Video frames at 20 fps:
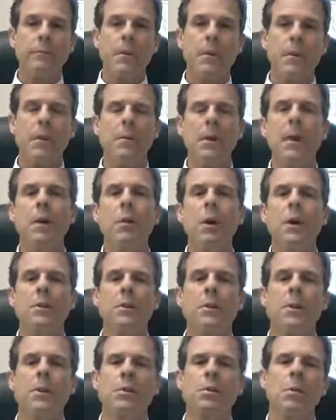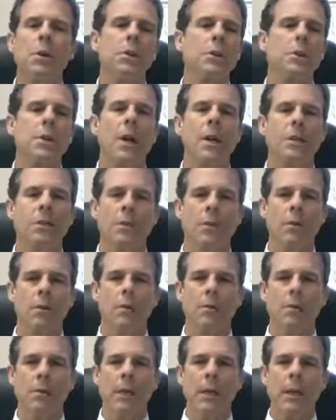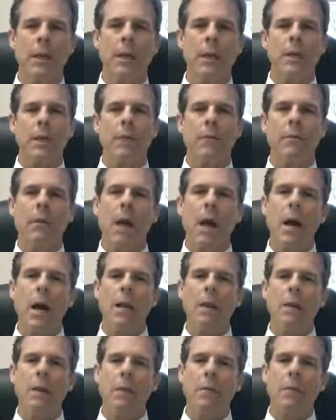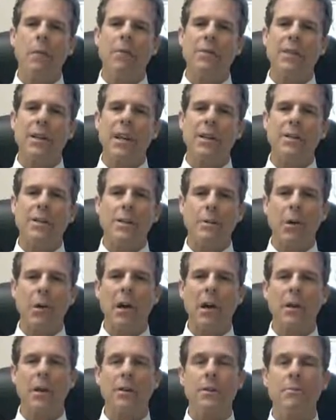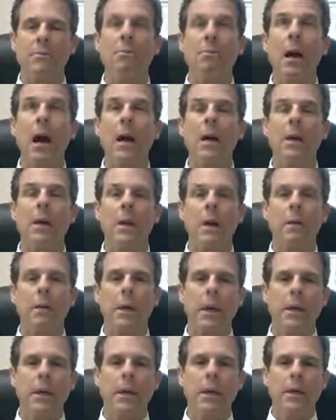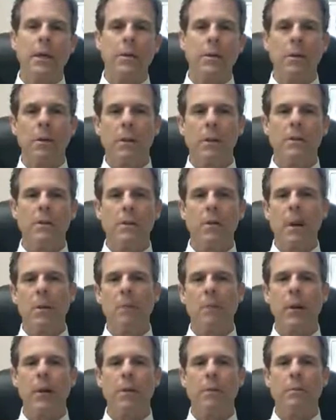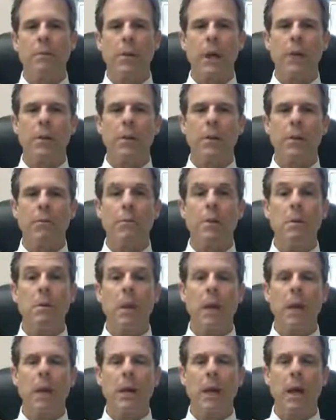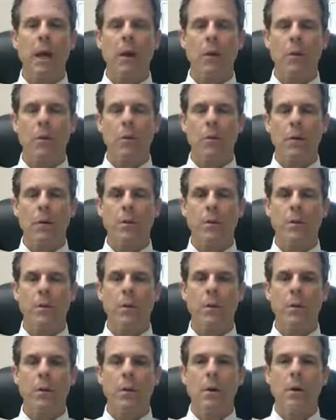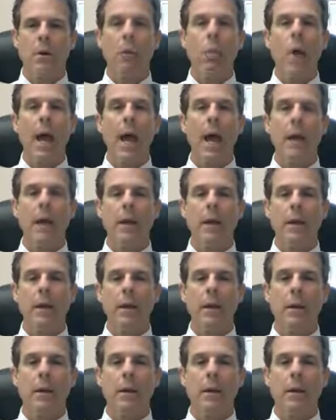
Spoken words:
The big question is which shake to use. The variety and number of shakes on the market is mind-numbing, so let's try to break them down into three main categories: whey,